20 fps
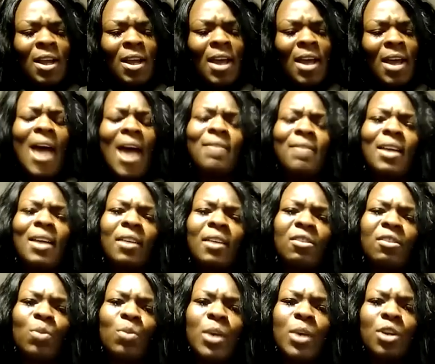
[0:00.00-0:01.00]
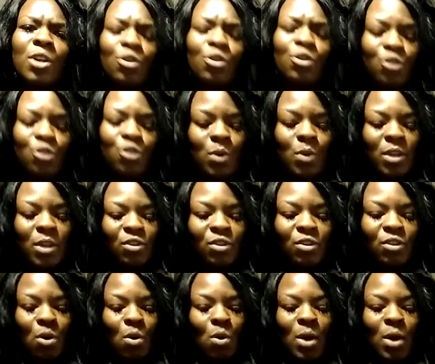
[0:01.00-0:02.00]
it has like a sweetener to it.
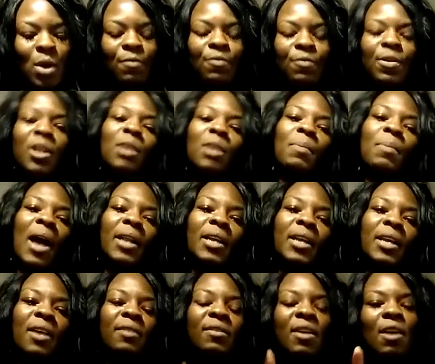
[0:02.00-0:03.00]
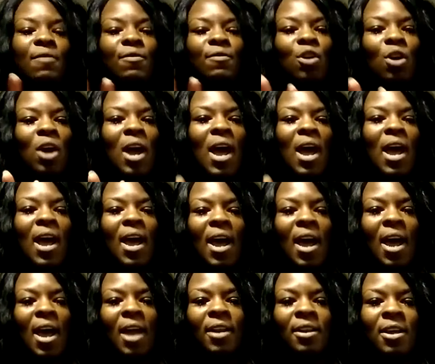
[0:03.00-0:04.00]
So if anybody has ever
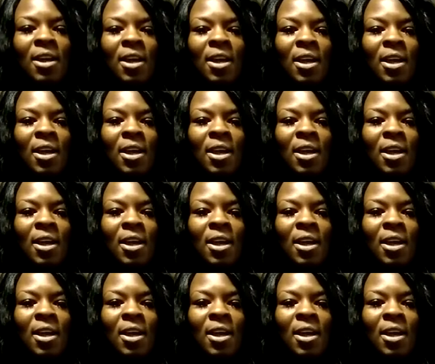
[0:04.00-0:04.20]
had